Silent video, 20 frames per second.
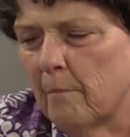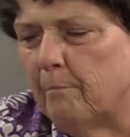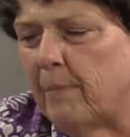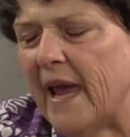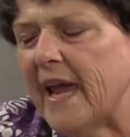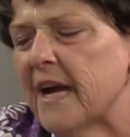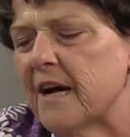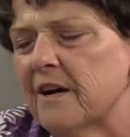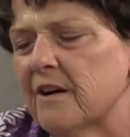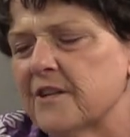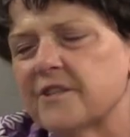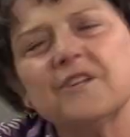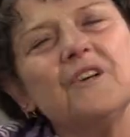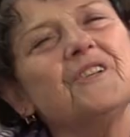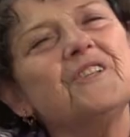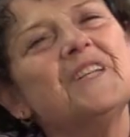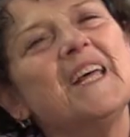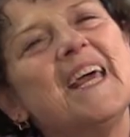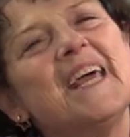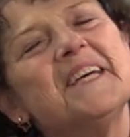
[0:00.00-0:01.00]
Bears
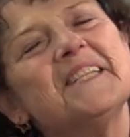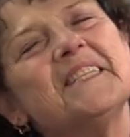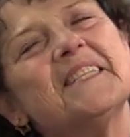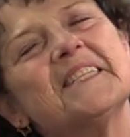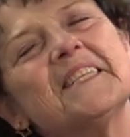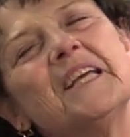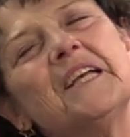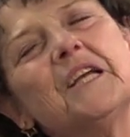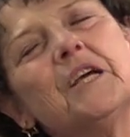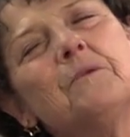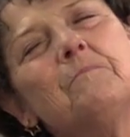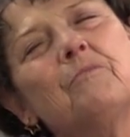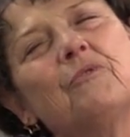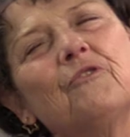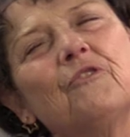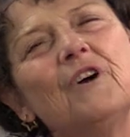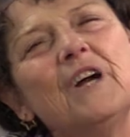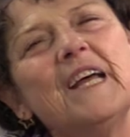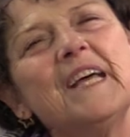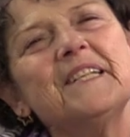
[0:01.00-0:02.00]
are dancing and
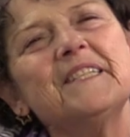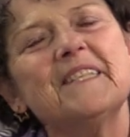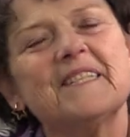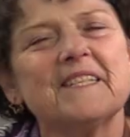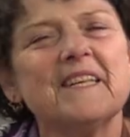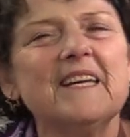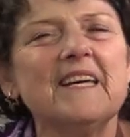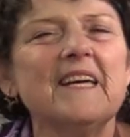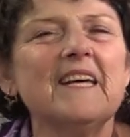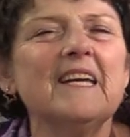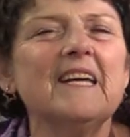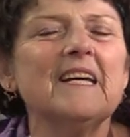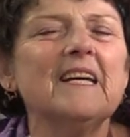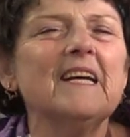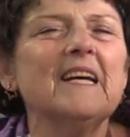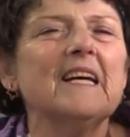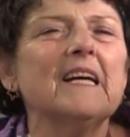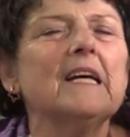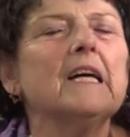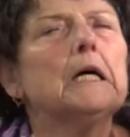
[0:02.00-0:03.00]
prancing.